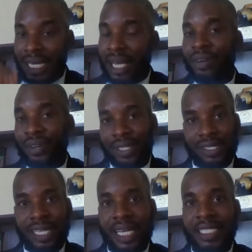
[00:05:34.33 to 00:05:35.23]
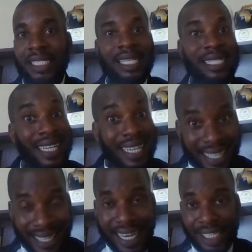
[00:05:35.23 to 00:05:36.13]
that you understand that
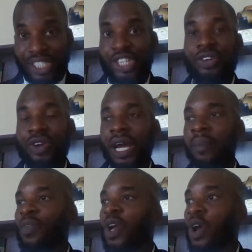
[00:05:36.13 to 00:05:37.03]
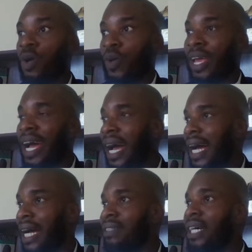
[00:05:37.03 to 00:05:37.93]
in Nigeria we
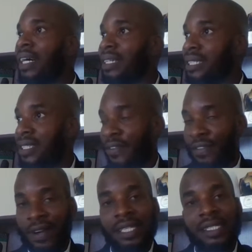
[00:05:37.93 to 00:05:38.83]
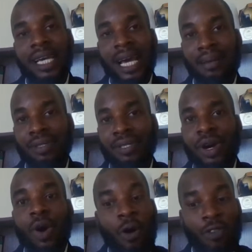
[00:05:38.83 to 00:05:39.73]
have different types
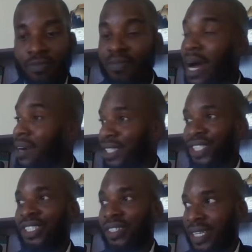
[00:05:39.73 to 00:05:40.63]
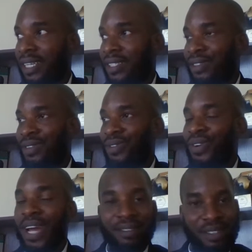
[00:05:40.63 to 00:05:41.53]
of marriages. Yes, so we
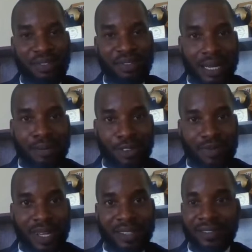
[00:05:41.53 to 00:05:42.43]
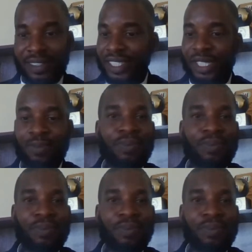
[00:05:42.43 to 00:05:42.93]
have different types of marriages.